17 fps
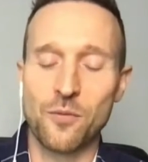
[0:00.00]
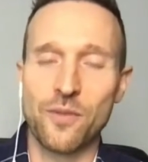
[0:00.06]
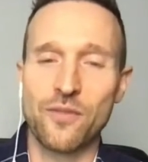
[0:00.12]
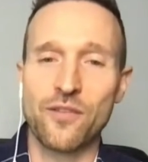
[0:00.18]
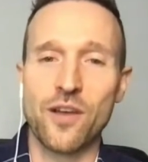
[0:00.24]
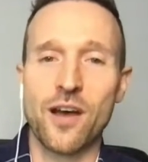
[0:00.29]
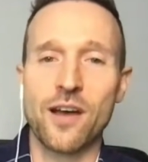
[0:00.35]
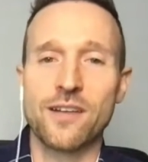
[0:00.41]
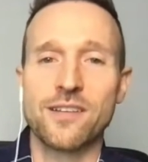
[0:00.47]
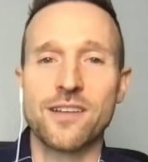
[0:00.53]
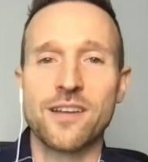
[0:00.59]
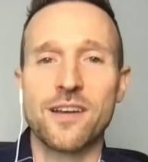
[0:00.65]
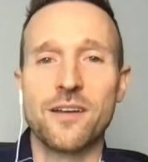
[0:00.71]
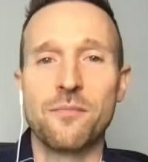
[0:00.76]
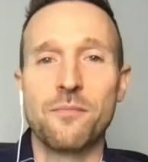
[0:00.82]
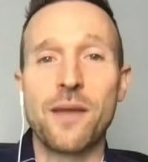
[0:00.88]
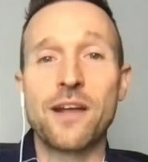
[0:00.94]
Uh, we've
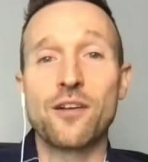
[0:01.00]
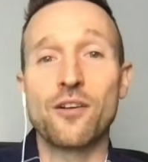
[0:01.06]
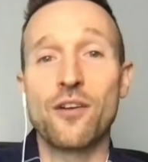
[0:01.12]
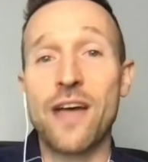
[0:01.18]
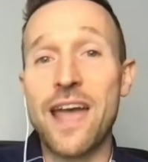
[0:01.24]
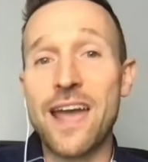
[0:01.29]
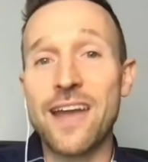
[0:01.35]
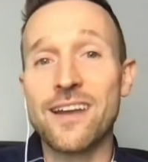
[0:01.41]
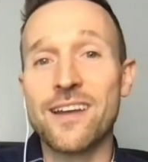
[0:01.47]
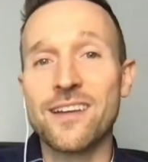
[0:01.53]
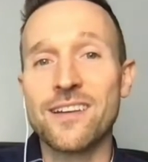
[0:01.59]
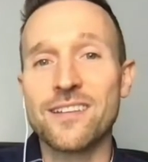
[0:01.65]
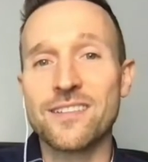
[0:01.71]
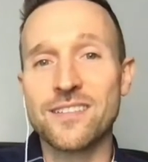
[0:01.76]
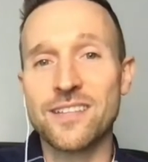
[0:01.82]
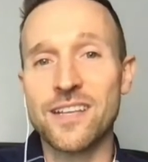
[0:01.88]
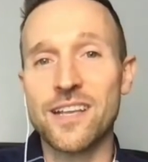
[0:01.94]
got uh, Michael
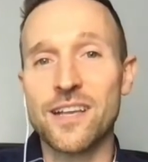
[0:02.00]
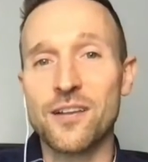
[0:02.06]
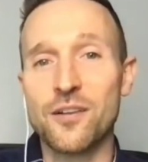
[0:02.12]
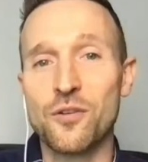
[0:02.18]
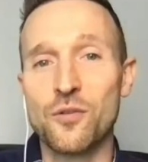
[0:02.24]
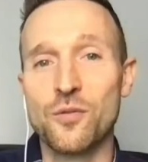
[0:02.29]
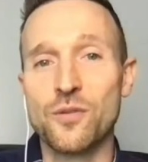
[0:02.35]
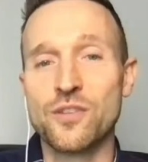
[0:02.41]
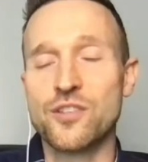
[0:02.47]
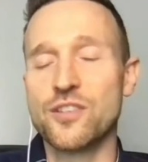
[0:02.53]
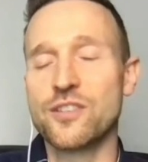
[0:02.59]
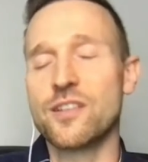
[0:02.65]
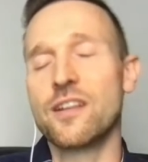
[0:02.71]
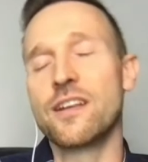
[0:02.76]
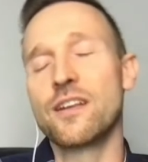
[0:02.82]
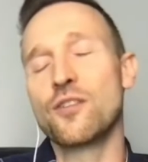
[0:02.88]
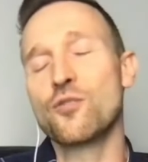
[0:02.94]
Hanna singing, who
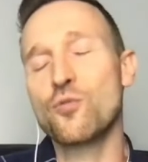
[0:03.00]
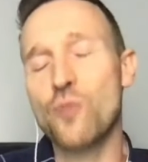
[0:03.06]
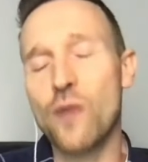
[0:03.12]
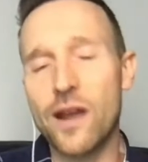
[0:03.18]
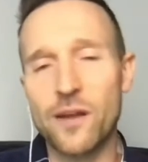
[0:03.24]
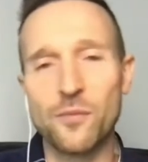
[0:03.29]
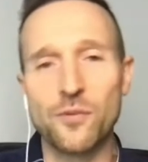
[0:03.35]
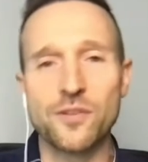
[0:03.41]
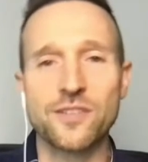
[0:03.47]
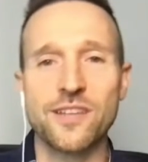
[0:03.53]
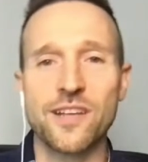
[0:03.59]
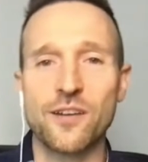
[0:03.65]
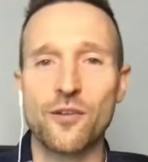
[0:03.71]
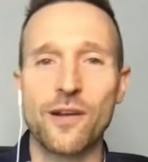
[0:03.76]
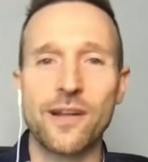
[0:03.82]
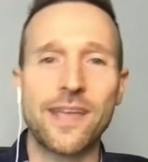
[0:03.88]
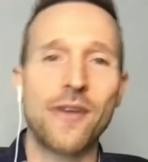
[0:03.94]
is just an
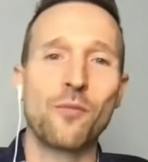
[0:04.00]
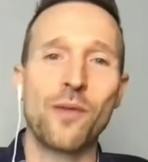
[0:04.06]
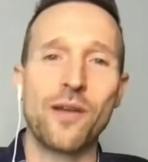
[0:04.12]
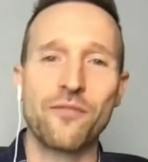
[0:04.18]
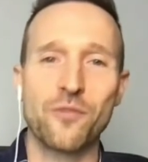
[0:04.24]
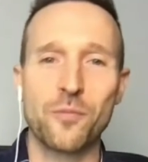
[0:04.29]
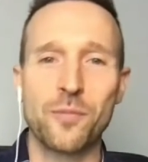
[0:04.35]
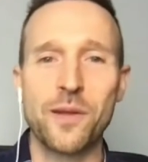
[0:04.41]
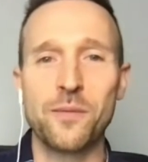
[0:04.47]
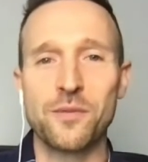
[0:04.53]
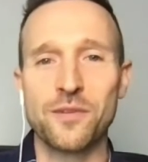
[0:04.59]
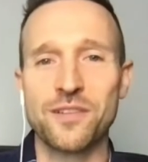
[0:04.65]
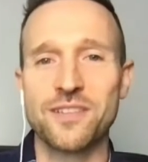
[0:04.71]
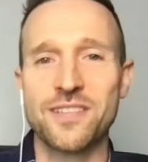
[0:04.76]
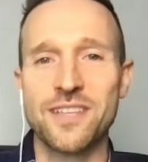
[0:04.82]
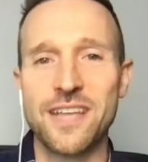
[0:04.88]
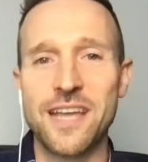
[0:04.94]
incredible singer. I can't wait for
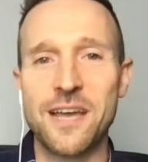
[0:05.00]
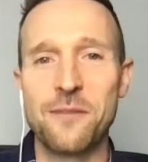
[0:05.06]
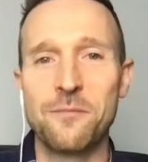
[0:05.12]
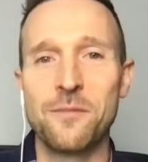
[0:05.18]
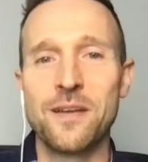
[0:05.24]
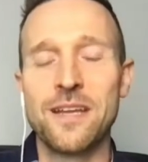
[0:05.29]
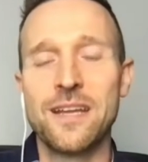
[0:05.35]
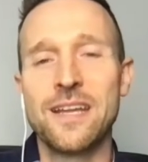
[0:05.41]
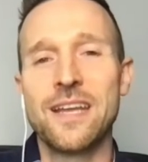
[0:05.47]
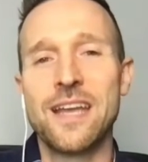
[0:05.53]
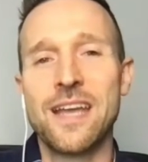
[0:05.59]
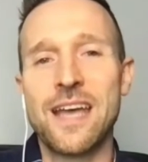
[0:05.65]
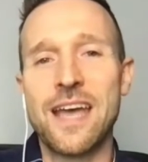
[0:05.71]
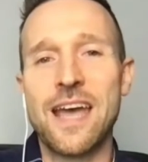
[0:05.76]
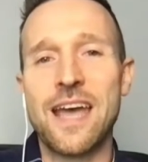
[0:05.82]
people to see him.